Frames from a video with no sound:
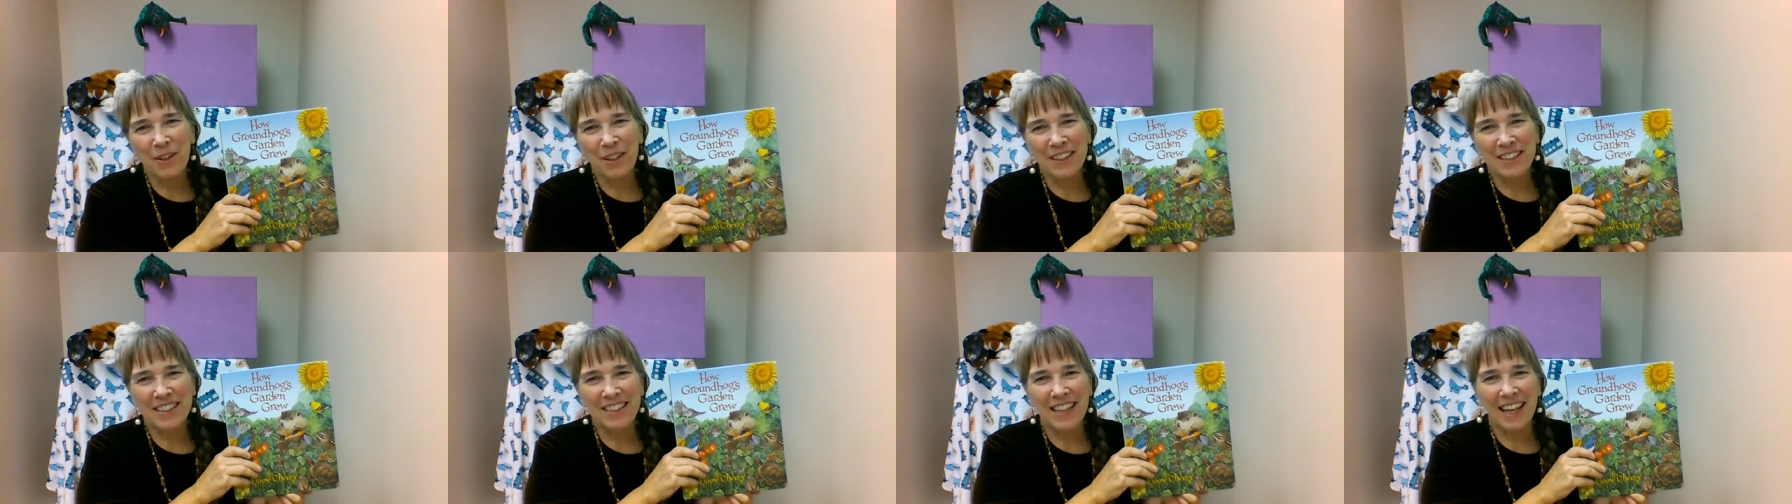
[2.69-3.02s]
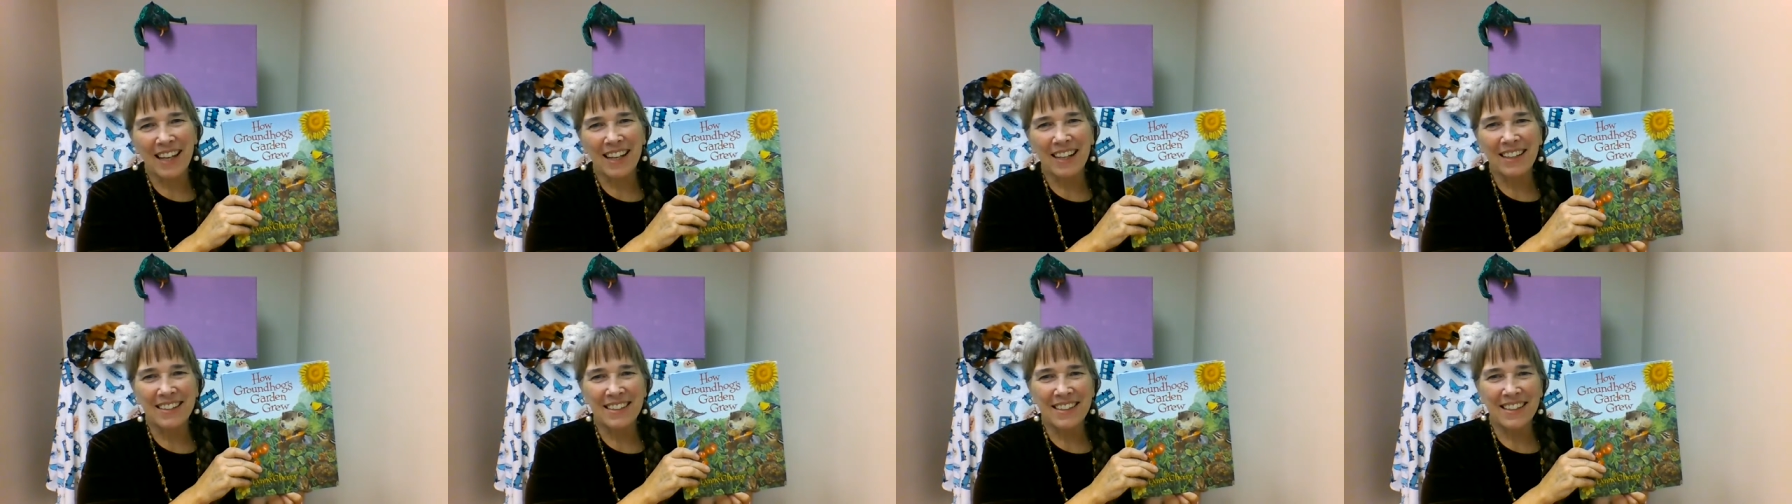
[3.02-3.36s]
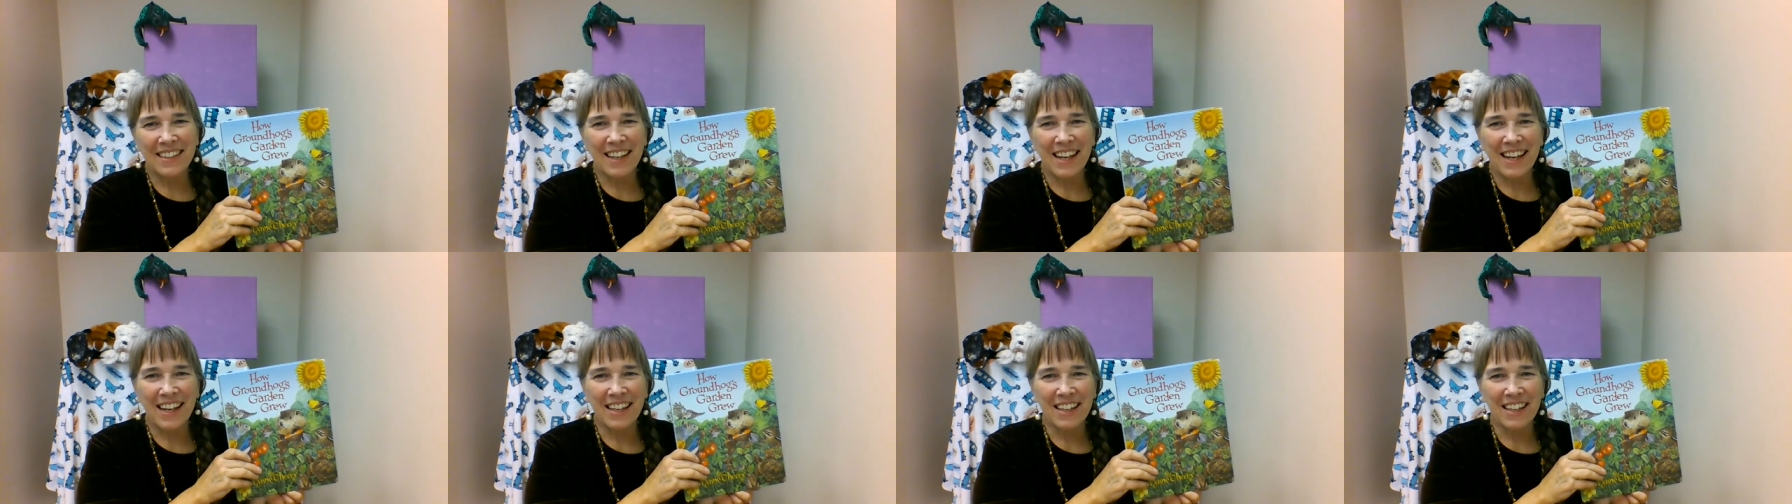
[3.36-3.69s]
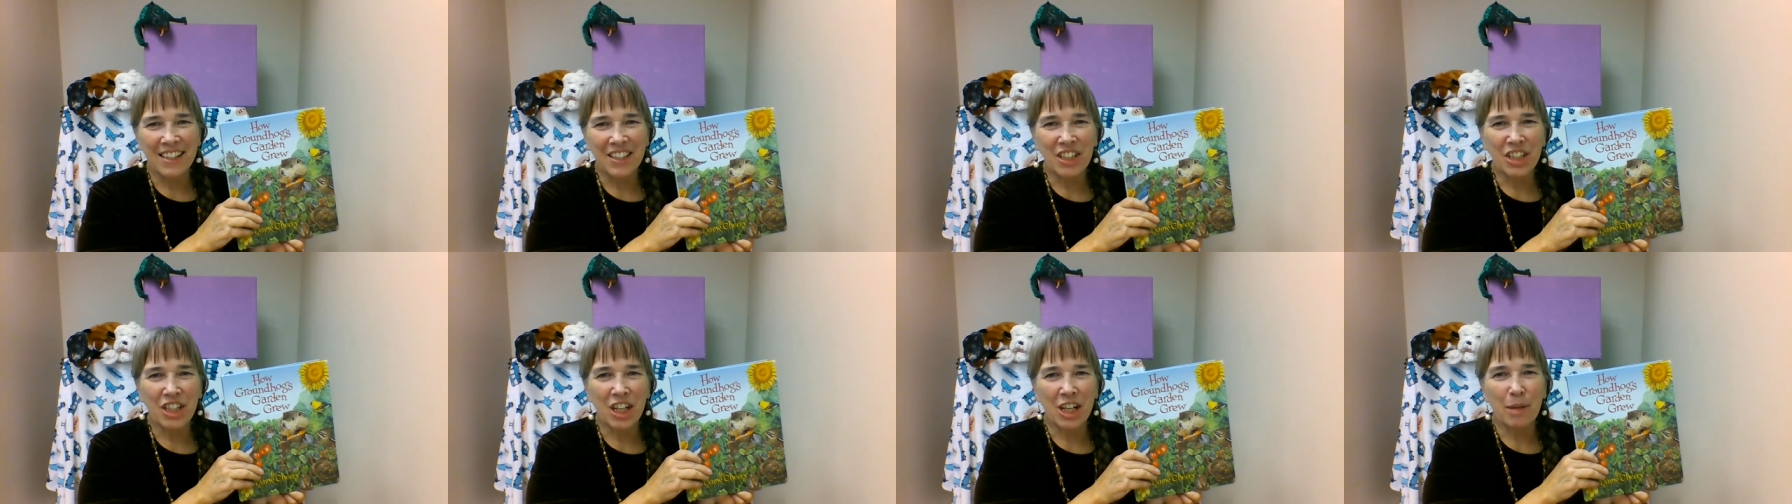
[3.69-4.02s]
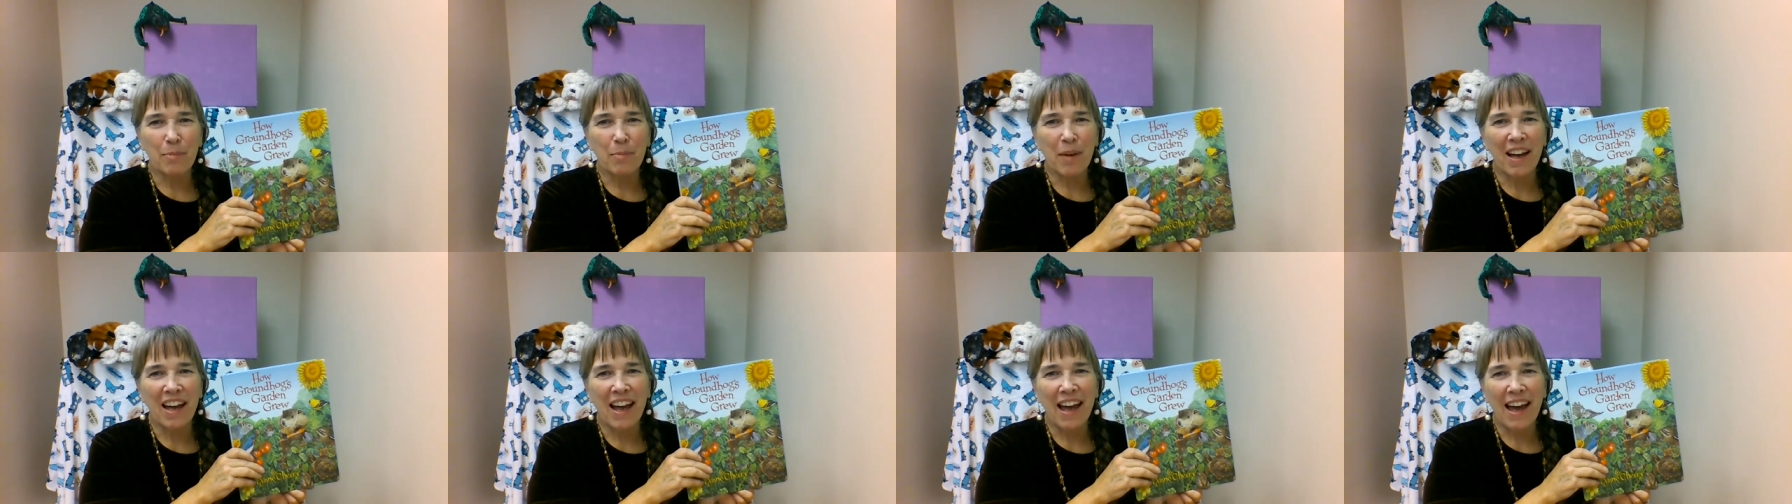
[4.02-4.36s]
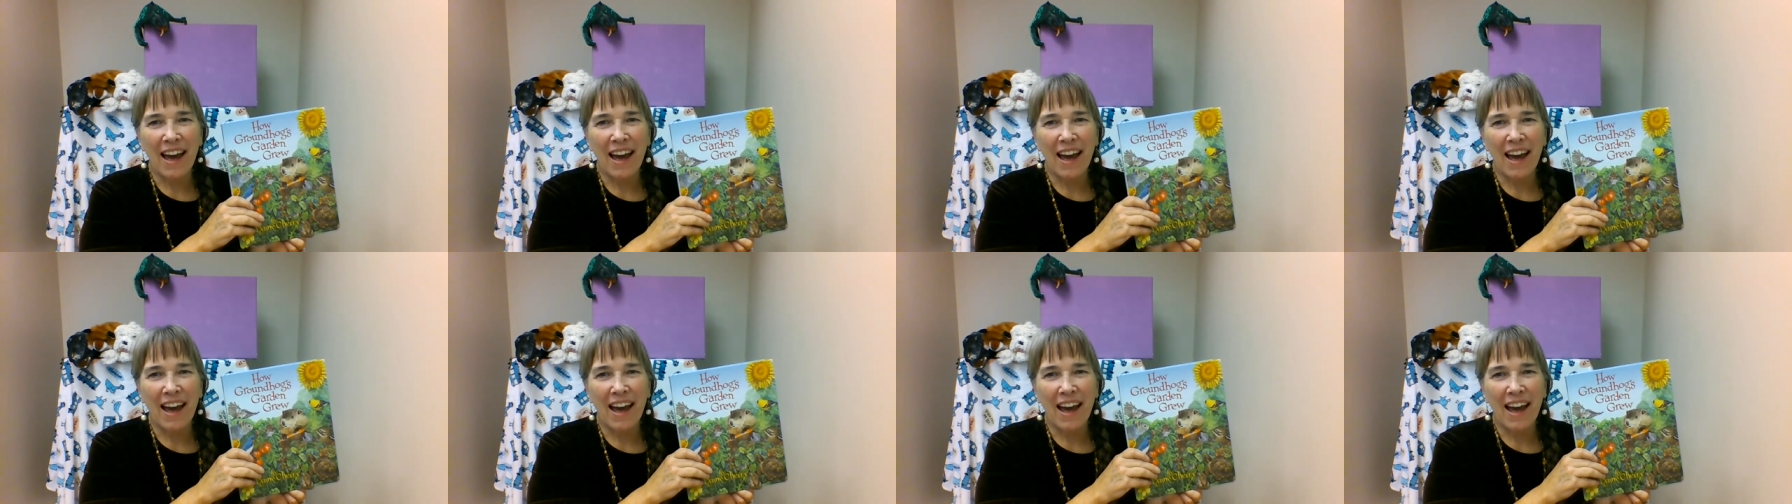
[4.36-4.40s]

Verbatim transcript: excited today to share my